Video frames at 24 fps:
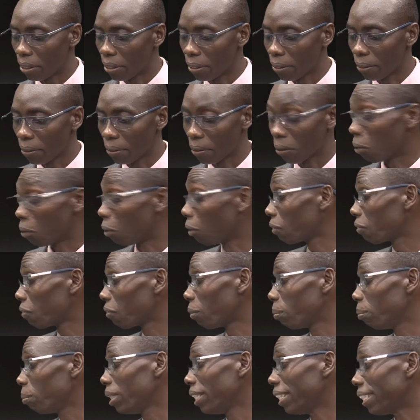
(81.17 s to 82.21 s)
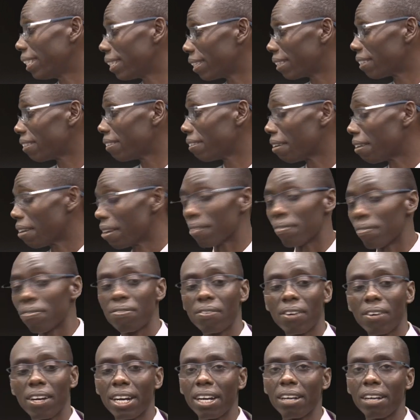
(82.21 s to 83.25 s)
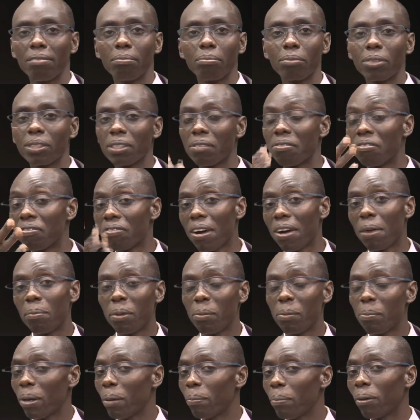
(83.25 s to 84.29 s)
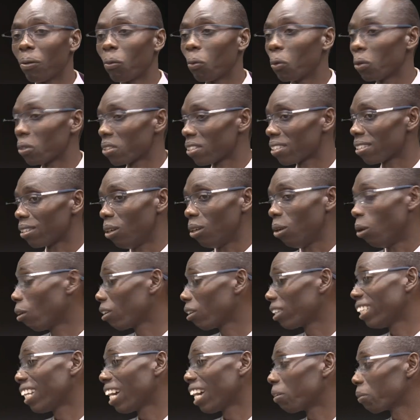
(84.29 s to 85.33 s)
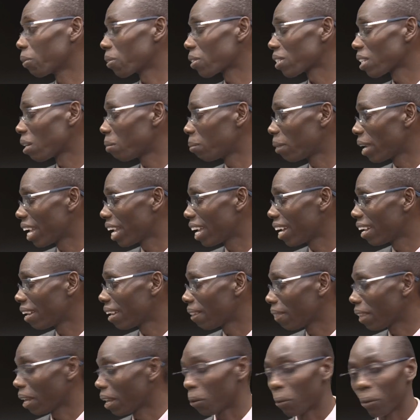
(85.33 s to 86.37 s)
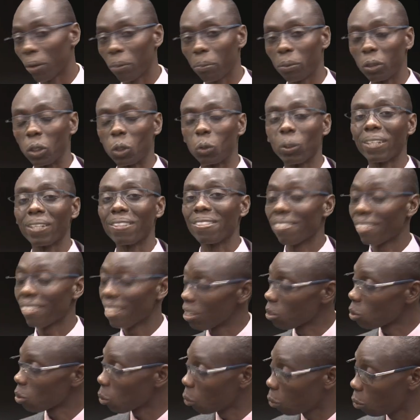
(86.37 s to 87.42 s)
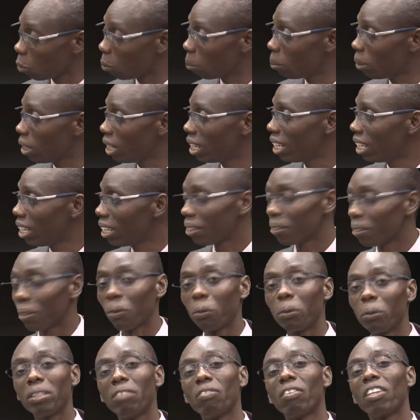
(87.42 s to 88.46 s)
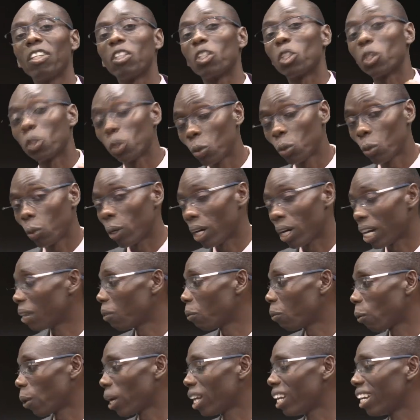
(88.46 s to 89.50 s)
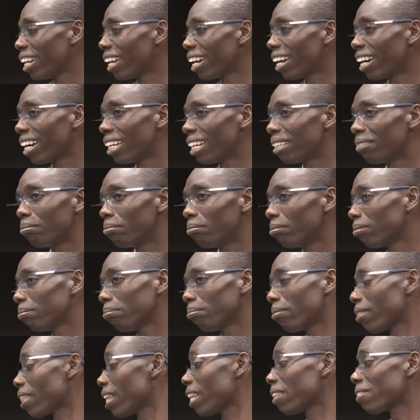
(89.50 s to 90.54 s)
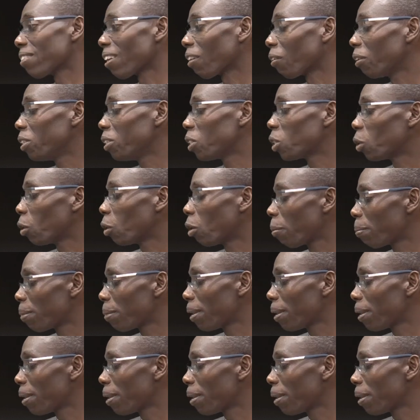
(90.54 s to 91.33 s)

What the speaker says: You know, God forbid if some family member was locked down somewhere, they're not able to access home. You're not even sure when things are going to open